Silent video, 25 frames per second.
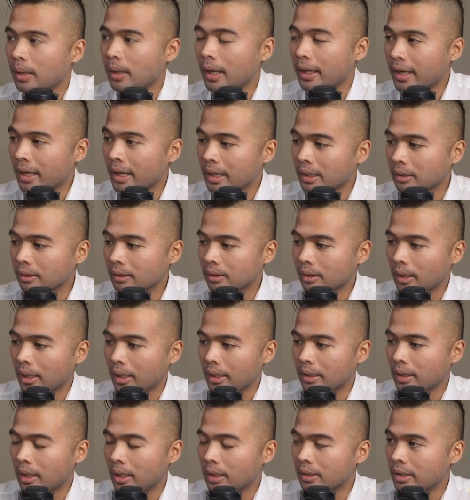Again,
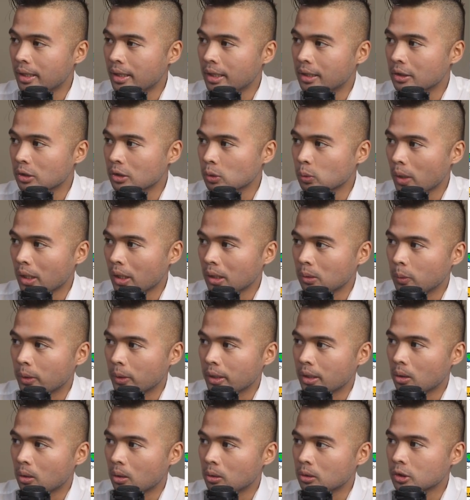and, and here as well,
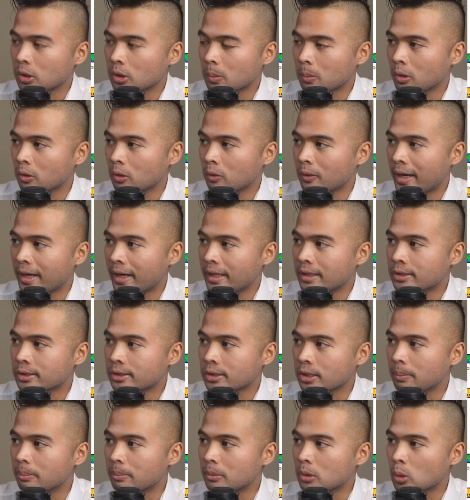we also provide
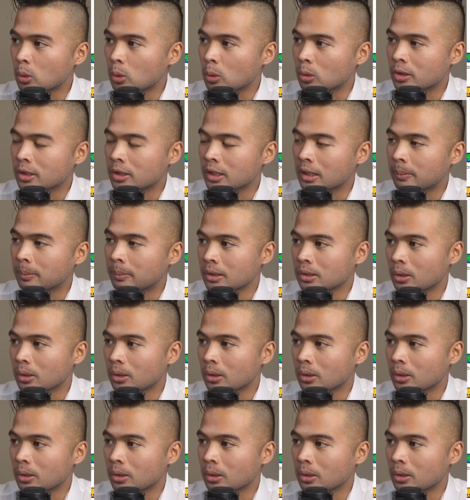some tooltip.